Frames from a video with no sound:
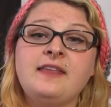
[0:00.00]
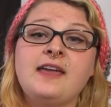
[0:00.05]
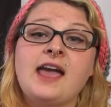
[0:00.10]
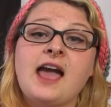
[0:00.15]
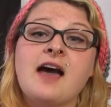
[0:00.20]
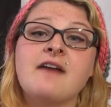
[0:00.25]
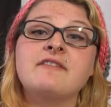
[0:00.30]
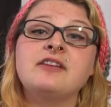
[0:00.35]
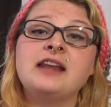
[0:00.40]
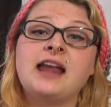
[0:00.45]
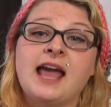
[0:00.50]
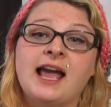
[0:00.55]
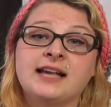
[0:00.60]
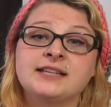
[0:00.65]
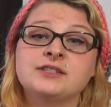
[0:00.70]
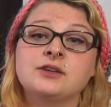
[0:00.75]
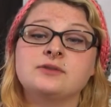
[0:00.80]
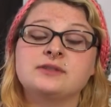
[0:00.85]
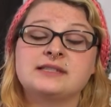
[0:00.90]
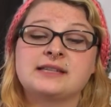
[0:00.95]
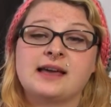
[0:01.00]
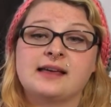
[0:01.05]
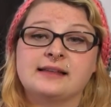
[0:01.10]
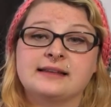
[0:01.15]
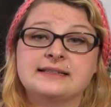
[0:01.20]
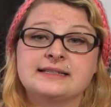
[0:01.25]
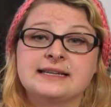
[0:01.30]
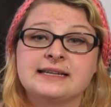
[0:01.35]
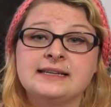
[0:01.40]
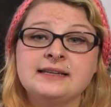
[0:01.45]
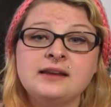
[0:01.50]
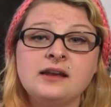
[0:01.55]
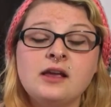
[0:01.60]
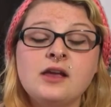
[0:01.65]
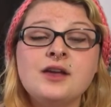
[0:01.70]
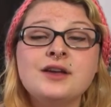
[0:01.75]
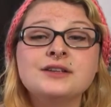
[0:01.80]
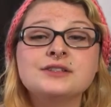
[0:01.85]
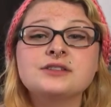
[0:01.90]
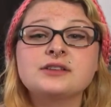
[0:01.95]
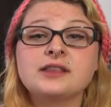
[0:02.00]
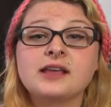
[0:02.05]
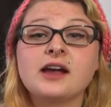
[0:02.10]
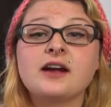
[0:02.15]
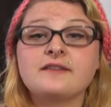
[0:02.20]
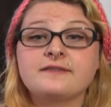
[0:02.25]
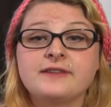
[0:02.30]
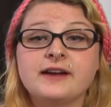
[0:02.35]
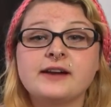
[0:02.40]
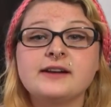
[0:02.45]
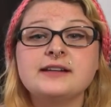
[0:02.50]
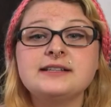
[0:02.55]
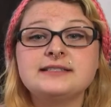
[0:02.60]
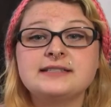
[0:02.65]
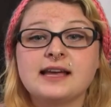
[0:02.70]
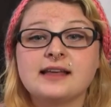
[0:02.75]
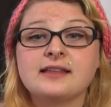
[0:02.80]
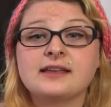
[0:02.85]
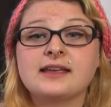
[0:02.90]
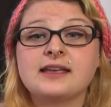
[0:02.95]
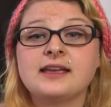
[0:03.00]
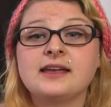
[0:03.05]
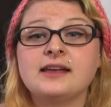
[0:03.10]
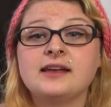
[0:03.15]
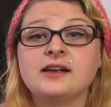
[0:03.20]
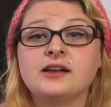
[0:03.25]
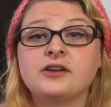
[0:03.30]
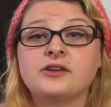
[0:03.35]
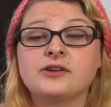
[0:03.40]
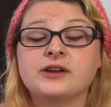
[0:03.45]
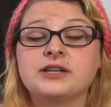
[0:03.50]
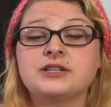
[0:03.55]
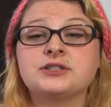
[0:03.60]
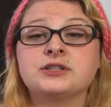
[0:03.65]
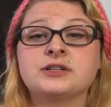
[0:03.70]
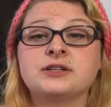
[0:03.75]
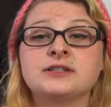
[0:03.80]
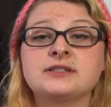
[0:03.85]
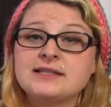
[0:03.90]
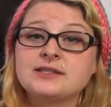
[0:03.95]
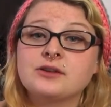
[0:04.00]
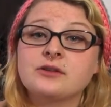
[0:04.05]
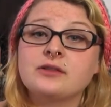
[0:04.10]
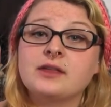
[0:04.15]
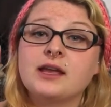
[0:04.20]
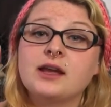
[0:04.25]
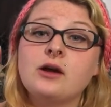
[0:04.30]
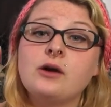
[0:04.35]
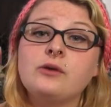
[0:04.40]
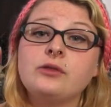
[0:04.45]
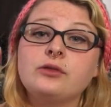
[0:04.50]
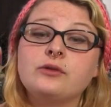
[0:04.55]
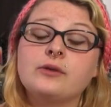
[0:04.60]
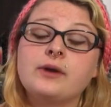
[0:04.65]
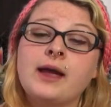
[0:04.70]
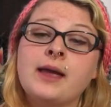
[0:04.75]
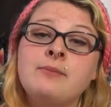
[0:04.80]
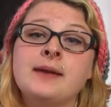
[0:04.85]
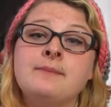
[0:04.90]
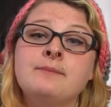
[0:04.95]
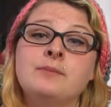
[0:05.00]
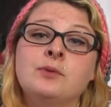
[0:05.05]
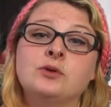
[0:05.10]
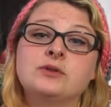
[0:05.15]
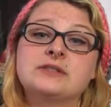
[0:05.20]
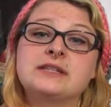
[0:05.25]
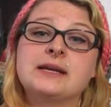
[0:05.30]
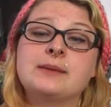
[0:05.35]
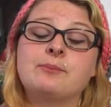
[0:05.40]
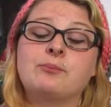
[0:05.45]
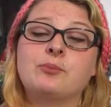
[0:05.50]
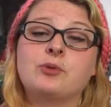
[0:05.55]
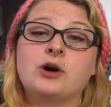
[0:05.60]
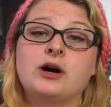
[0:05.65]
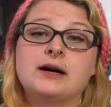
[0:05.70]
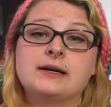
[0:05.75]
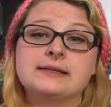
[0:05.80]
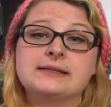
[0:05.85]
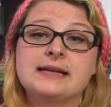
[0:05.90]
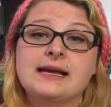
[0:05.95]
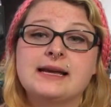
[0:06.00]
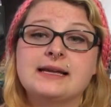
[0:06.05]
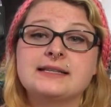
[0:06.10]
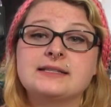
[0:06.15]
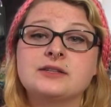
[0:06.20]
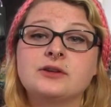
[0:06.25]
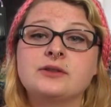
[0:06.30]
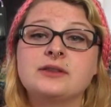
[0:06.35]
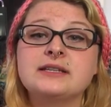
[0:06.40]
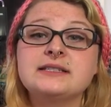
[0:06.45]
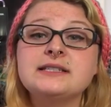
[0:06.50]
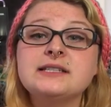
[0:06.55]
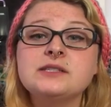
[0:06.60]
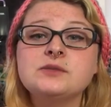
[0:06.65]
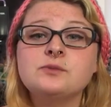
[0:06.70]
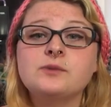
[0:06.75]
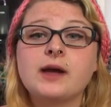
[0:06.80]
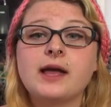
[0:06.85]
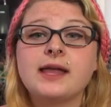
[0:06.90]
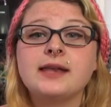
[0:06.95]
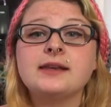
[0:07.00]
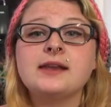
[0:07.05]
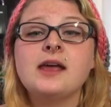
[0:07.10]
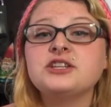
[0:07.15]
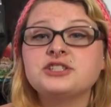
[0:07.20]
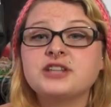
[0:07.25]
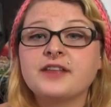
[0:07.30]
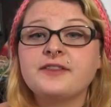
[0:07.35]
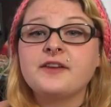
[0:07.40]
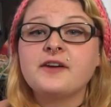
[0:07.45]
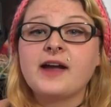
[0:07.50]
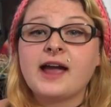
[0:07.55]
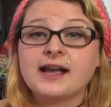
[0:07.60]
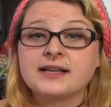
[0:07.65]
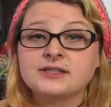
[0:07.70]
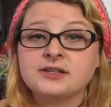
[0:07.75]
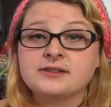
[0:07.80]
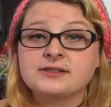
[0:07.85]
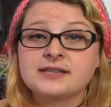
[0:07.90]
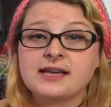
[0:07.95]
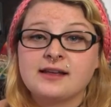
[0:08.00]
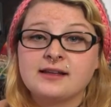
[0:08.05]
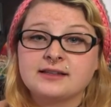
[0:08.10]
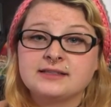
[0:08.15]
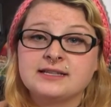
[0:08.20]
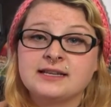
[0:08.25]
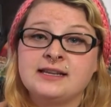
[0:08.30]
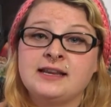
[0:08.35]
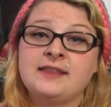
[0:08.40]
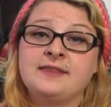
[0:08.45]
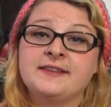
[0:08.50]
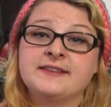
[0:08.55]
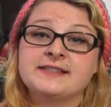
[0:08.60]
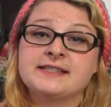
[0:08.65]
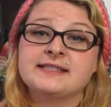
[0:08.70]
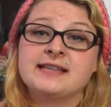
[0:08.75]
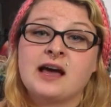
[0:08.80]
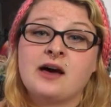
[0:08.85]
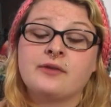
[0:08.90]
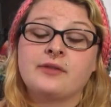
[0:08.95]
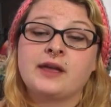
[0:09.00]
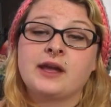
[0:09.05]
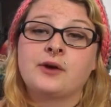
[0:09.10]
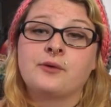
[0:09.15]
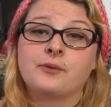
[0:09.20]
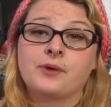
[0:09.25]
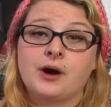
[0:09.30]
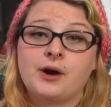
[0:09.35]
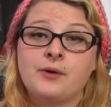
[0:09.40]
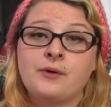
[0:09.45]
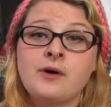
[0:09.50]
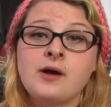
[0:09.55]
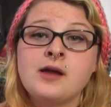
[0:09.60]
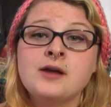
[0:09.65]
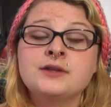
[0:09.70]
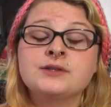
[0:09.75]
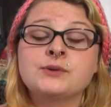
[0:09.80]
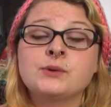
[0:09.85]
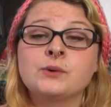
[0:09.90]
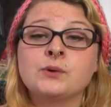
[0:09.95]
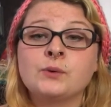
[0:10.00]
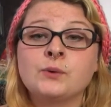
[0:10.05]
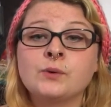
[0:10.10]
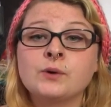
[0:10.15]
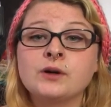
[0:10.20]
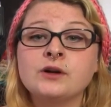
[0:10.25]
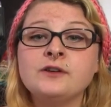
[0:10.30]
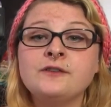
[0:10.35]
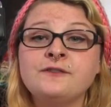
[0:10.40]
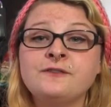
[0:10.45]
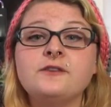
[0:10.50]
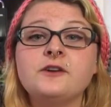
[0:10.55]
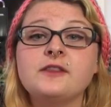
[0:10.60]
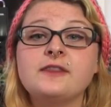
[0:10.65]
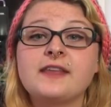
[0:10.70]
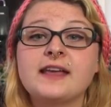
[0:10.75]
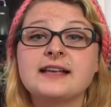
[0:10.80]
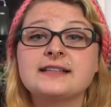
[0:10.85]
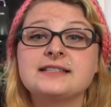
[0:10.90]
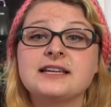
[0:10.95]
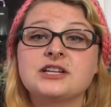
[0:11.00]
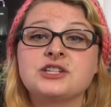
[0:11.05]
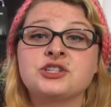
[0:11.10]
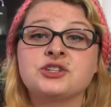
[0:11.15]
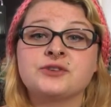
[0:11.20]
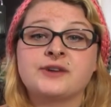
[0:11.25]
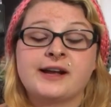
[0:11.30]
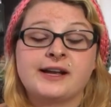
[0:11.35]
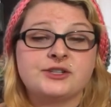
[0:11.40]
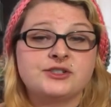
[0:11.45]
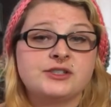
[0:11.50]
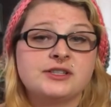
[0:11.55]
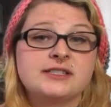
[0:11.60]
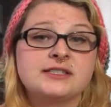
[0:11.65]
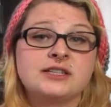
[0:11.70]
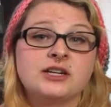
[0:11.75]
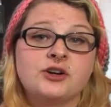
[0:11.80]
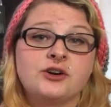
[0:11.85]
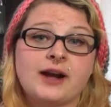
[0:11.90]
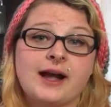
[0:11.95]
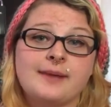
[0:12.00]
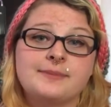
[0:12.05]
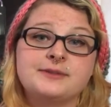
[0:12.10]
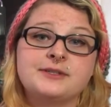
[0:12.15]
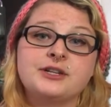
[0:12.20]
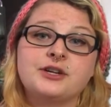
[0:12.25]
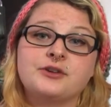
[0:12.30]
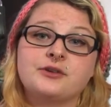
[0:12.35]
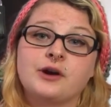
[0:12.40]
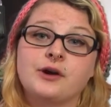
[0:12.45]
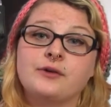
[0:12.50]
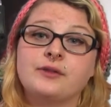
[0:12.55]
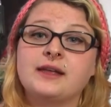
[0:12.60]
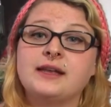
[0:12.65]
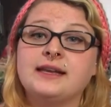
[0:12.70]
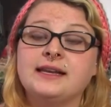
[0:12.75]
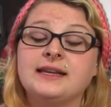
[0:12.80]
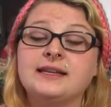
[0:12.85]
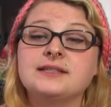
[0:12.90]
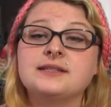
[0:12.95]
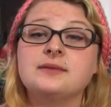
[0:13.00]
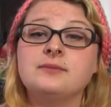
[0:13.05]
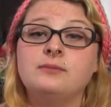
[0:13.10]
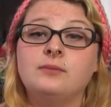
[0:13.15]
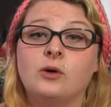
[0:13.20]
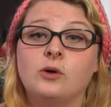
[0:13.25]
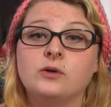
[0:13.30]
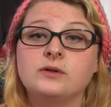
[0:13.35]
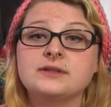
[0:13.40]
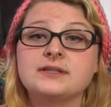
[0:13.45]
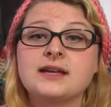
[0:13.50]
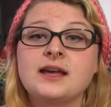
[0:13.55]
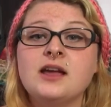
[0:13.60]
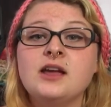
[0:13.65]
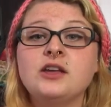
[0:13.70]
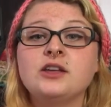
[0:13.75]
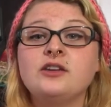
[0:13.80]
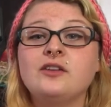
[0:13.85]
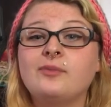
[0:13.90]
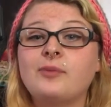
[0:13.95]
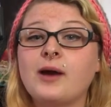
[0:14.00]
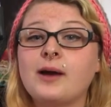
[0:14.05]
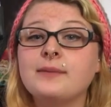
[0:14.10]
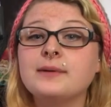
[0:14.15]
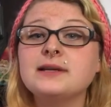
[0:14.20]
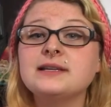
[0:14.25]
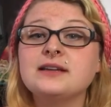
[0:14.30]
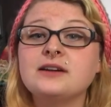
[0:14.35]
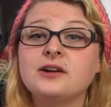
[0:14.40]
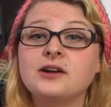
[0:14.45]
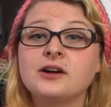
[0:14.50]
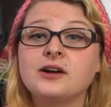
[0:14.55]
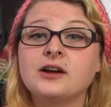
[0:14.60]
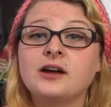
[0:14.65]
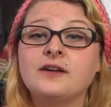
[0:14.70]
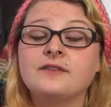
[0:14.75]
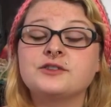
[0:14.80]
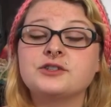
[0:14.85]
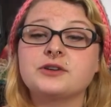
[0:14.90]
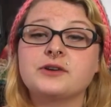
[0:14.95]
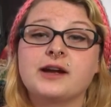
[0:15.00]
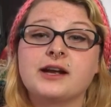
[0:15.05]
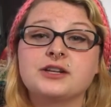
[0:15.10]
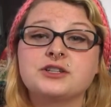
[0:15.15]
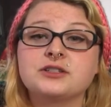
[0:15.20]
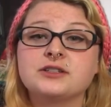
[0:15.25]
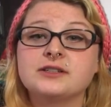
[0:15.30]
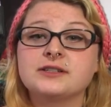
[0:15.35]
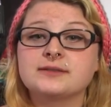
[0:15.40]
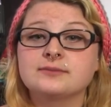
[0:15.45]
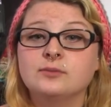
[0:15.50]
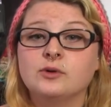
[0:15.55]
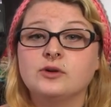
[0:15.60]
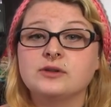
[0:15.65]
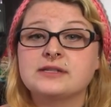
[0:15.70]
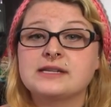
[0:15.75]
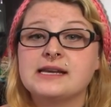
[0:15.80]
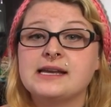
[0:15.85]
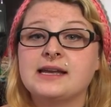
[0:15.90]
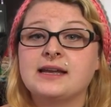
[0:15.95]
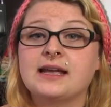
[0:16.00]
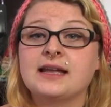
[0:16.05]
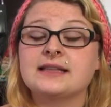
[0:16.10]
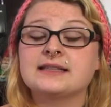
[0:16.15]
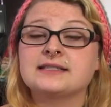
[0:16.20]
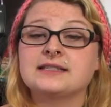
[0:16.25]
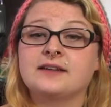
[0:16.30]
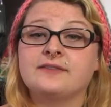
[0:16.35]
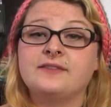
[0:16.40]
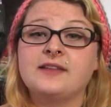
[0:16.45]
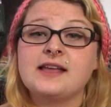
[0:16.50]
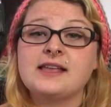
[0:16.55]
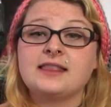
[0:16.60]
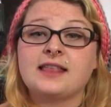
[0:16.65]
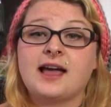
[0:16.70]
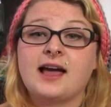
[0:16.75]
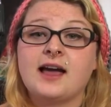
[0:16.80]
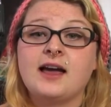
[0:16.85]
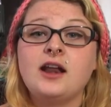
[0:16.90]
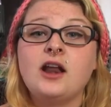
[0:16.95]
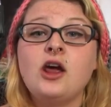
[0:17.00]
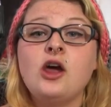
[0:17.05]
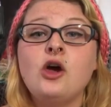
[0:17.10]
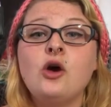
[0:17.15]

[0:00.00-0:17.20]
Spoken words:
They have an exoskeleton, so they are very delicate creatures, so they go through a molting process. So this is when they shed their exoskeleton, and this is how they grow. So in order for things like tarantulas and crabs to grow, they need to molt. You've probably heard of tarantulas molting and stuff like that.